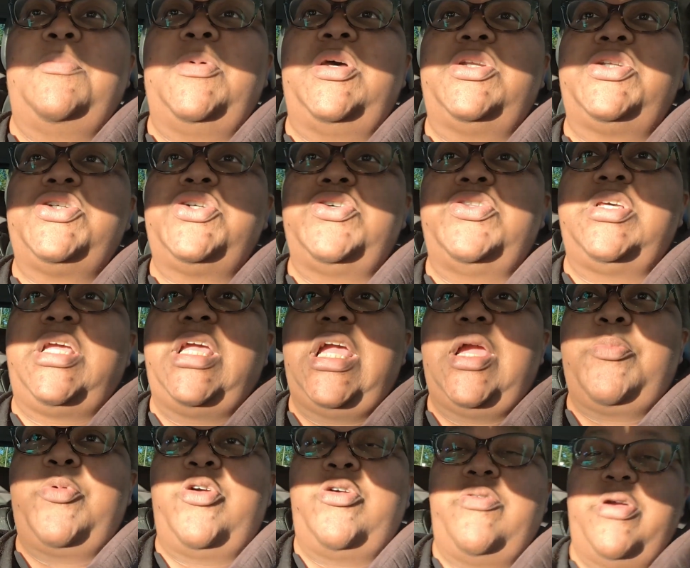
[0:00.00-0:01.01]
I'm going to turn the
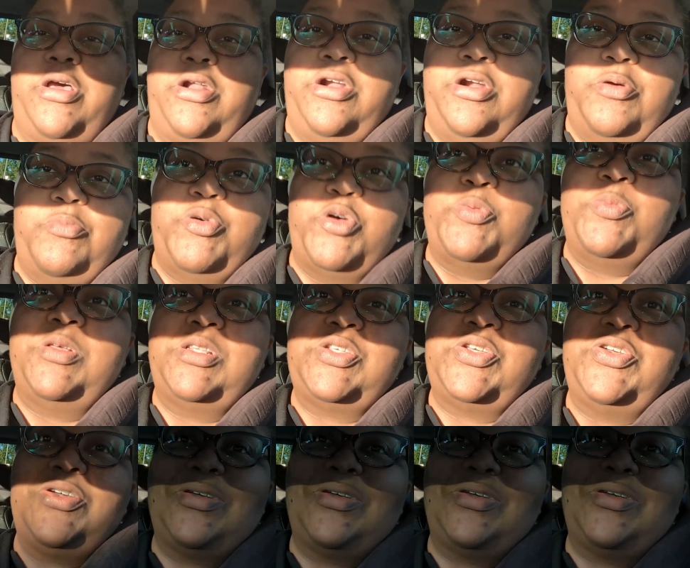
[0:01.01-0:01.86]
camera around in a moment so